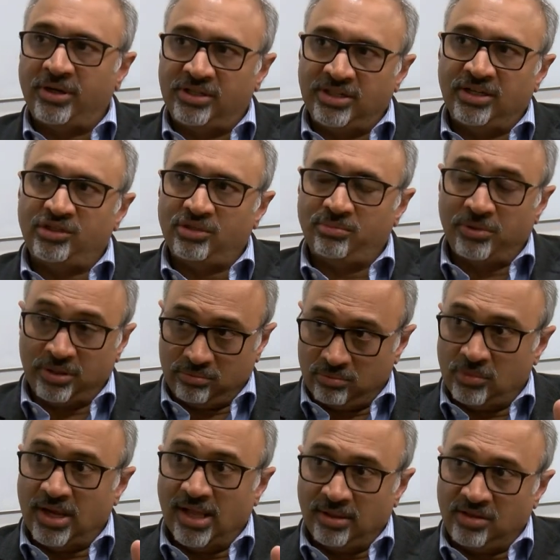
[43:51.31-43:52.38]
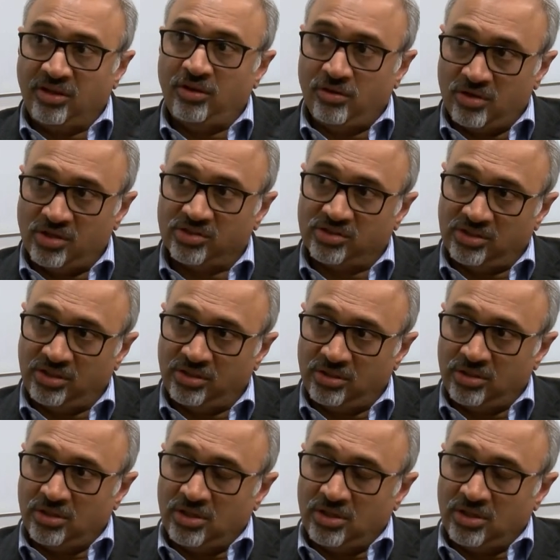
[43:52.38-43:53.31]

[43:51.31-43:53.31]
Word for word: attention, but healthy curiosity,